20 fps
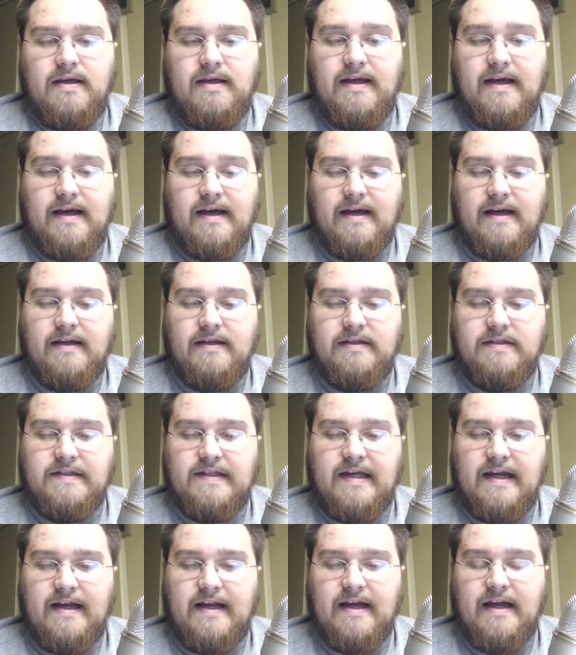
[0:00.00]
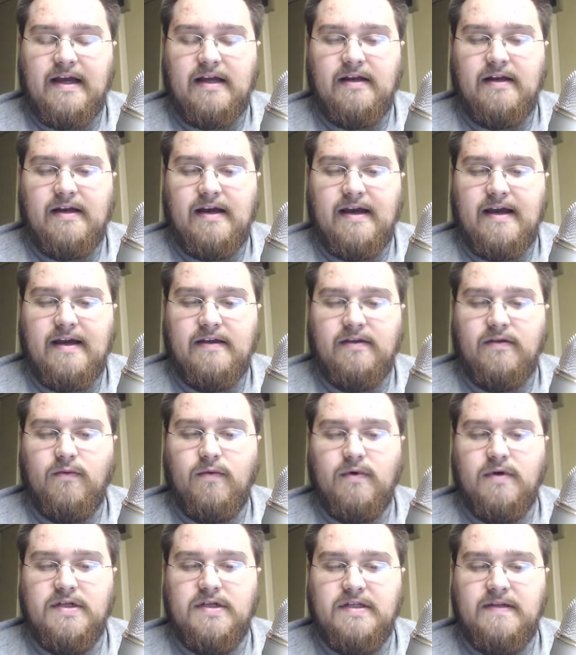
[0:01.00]
yeah, I just kind of had the
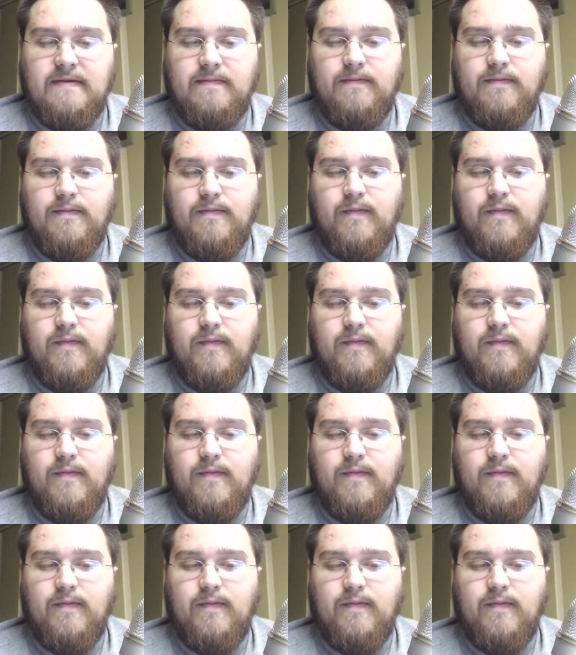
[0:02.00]
worst